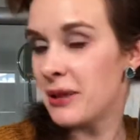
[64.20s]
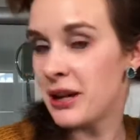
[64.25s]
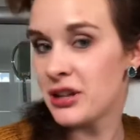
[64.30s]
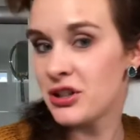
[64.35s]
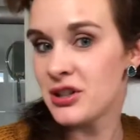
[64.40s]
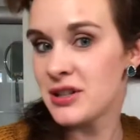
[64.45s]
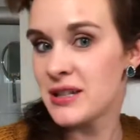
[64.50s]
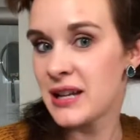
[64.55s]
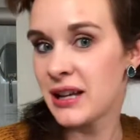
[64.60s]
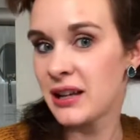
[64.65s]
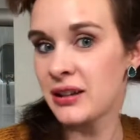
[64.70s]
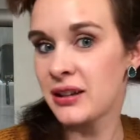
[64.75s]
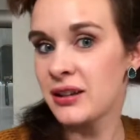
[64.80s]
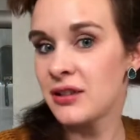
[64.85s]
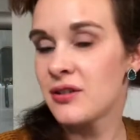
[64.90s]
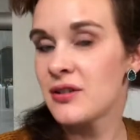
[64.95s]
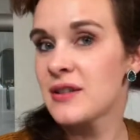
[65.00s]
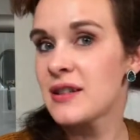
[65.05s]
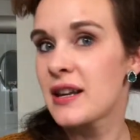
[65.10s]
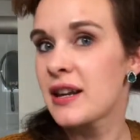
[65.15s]
I just take a
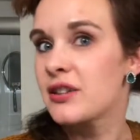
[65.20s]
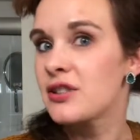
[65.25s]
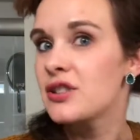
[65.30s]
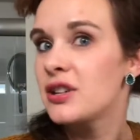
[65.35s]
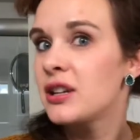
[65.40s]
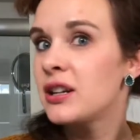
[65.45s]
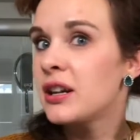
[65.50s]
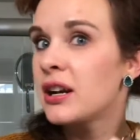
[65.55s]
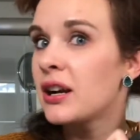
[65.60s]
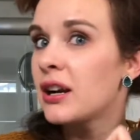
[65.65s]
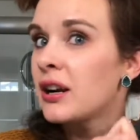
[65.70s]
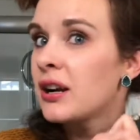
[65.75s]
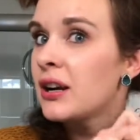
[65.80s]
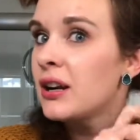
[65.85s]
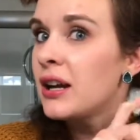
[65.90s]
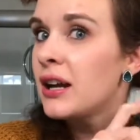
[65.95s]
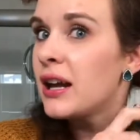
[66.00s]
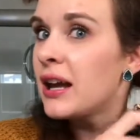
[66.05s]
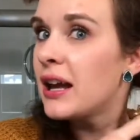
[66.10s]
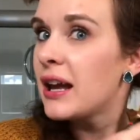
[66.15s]
little section here
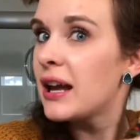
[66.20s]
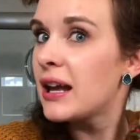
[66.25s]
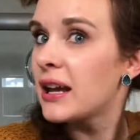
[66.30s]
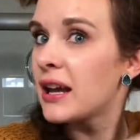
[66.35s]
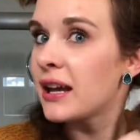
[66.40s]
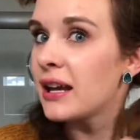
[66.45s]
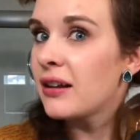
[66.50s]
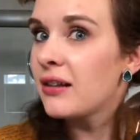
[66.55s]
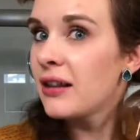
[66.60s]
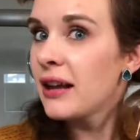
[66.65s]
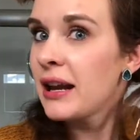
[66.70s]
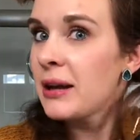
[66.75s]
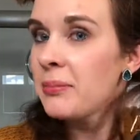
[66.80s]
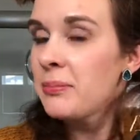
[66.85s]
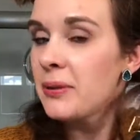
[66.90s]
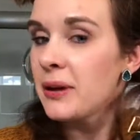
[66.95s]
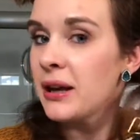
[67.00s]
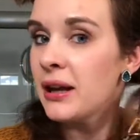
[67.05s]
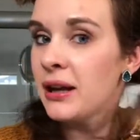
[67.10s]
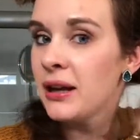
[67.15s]
and I clamp
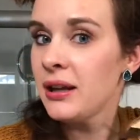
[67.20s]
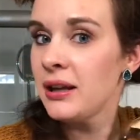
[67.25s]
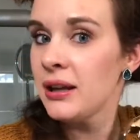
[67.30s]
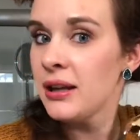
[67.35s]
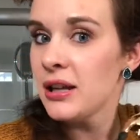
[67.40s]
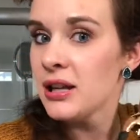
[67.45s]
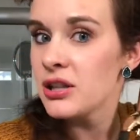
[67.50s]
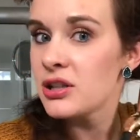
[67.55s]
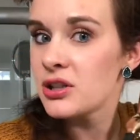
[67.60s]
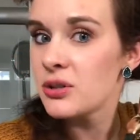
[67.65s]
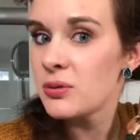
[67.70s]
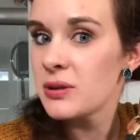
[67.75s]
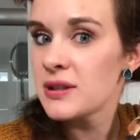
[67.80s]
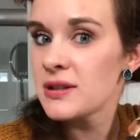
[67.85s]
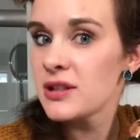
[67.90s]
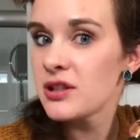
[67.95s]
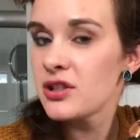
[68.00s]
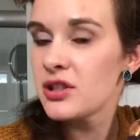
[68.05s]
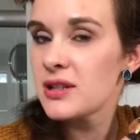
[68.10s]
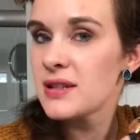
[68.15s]
it, twist
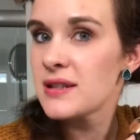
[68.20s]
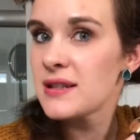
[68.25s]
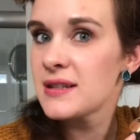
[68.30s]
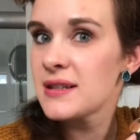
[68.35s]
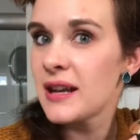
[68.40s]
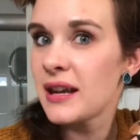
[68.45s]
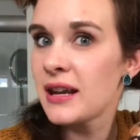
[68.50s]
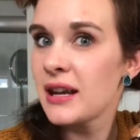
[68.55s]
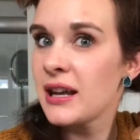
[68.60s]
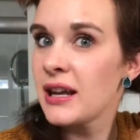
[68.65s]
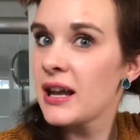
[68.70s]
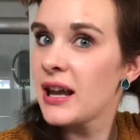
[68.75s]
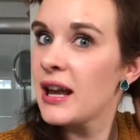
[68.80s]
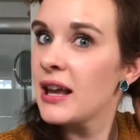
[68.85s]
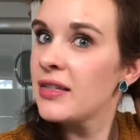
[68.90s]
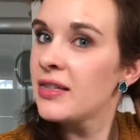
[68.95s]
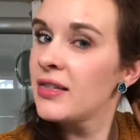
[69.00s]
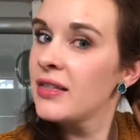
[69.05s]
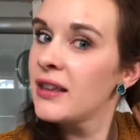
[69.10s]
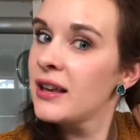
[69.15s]
it just a second,
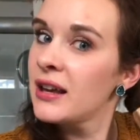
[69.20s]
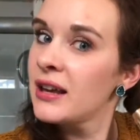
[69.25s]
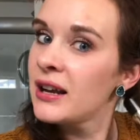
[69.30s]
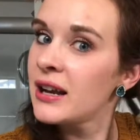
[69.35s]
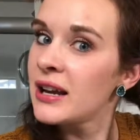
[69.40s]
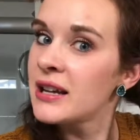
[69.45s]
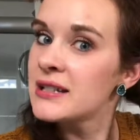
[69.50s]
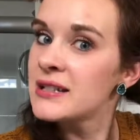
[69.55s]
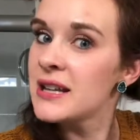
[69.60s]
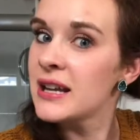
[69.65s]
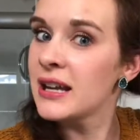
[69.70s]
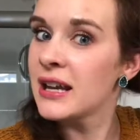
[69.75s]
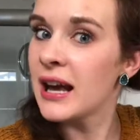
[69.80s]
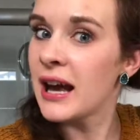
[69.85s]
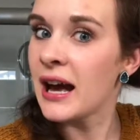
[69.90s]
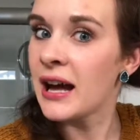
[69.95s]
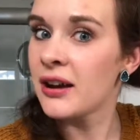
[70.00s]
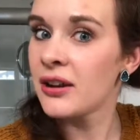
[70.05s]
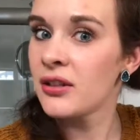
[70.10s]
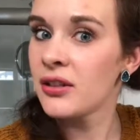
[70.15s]
and then I take it
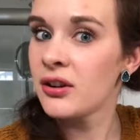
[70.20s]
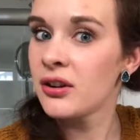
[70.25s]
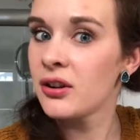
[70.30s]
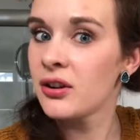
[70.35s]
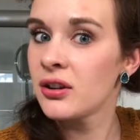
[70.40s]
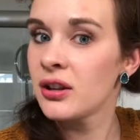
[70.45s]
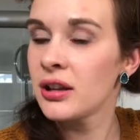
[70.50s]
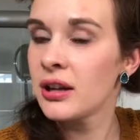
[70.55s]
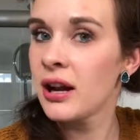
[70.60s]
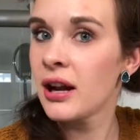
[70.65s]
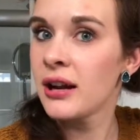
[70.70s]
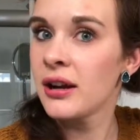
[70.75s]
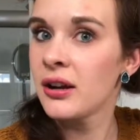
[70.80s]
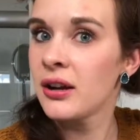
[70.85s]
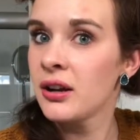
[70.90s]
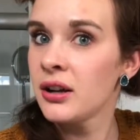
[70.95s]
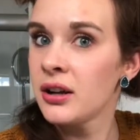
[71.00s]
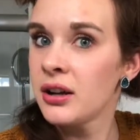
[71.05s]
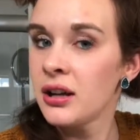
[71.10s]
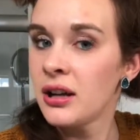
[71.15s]
out of the curling
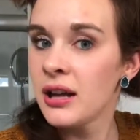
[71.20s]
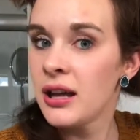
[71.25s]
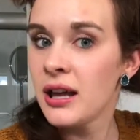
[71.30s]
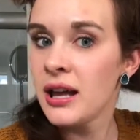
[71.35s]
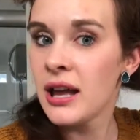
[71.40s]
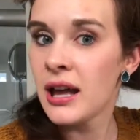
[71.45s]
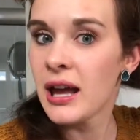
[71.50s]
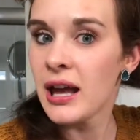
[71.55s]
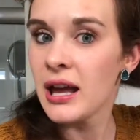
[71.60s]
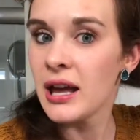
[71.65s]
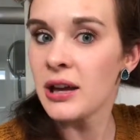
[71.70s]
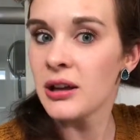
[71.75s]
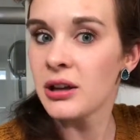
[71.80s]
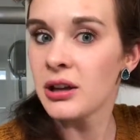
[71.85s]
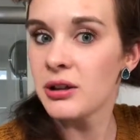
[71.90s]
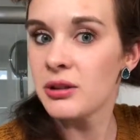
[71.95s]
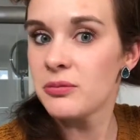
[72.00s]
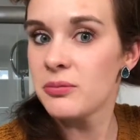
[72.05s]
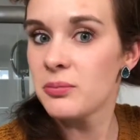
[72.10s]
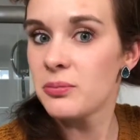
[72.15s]
iron and
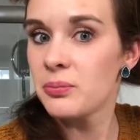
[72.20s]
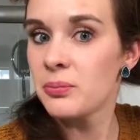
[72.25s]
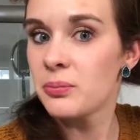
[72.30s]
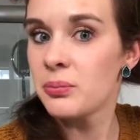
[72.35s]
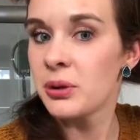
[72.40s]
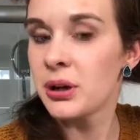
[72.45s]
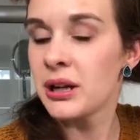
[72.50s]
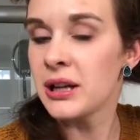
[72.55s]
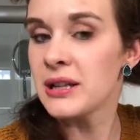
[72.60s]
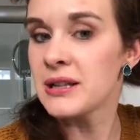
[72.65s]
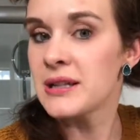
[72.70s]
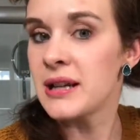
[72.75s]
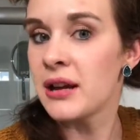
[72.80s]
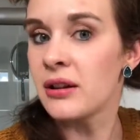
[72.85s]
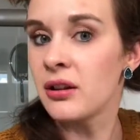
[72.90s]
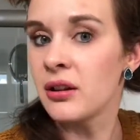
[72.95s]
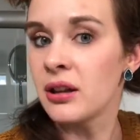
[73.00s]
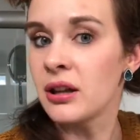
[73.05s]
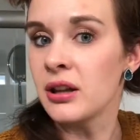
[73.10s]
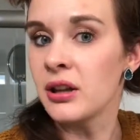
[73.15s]
bring it down
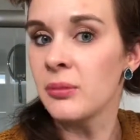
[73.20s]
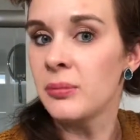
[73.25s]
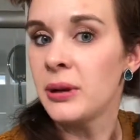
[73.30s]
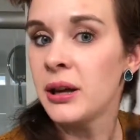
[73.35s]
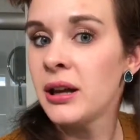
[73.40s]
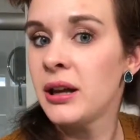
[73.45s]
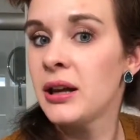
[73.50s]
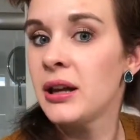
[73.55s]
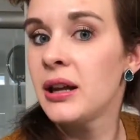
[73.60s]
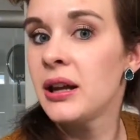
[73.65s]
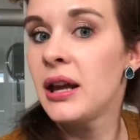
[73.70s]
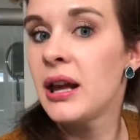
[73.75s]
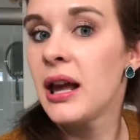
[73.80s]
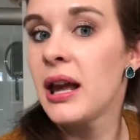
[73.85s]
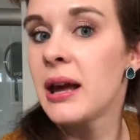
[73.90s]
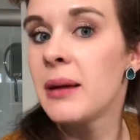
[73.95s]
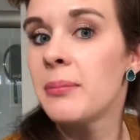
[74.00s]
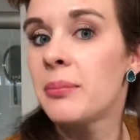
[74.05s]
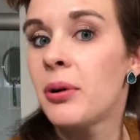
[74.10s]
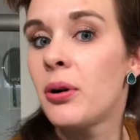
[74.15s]
a little bit
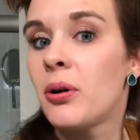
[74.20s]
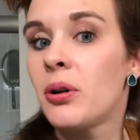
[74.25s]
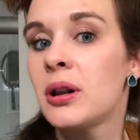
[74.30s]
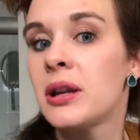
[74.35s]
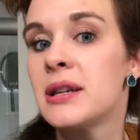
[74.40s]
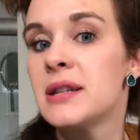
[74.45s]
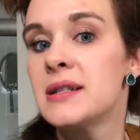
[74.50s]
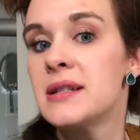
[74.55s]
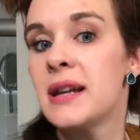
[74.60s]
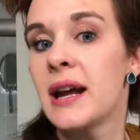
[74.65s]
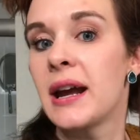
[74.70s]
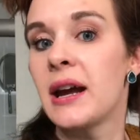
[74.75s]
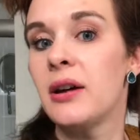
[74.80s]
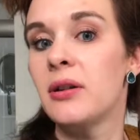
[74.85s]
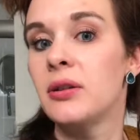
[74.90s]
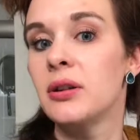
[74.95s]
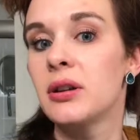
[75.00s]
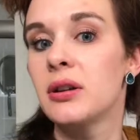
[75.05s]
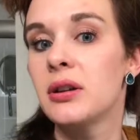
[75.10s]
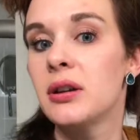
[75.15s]
and pull it
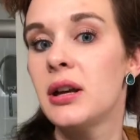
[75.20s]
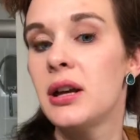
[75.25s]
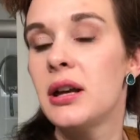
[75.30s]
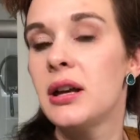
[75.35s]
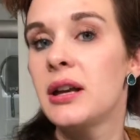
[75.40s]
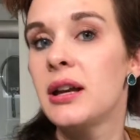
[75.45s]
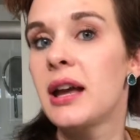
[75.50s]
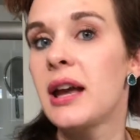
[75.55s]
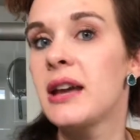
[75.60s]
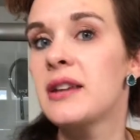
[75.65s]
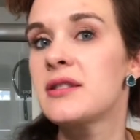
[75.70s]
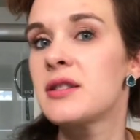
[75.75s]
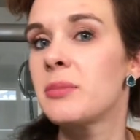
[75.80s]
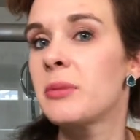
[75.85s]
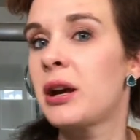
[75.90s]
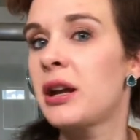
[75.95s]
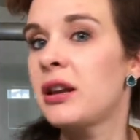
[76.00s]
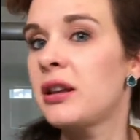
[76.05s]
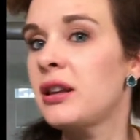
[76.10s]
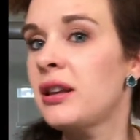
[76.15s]
down. Okay, so I'm
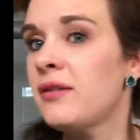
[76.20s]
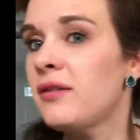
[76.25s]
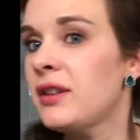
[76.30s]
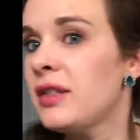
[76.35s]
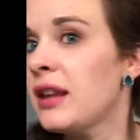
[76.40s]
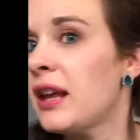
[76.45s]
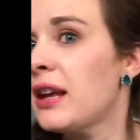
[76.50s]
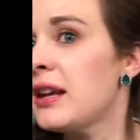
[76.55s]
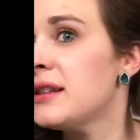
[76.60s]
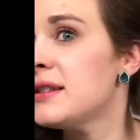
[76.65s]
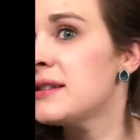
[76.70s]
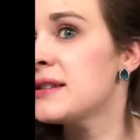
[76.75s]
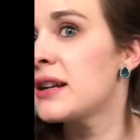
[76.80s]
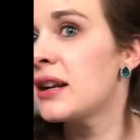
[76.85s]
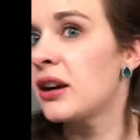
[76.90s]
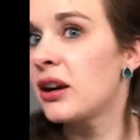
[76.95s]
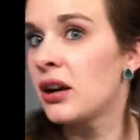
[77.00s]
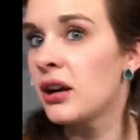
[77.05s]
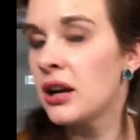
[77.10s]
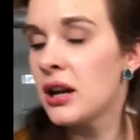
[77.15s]
kind of leaving the ends
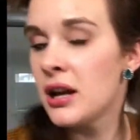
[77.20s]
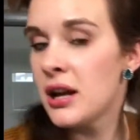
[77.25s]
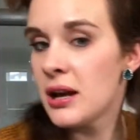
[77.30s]
here,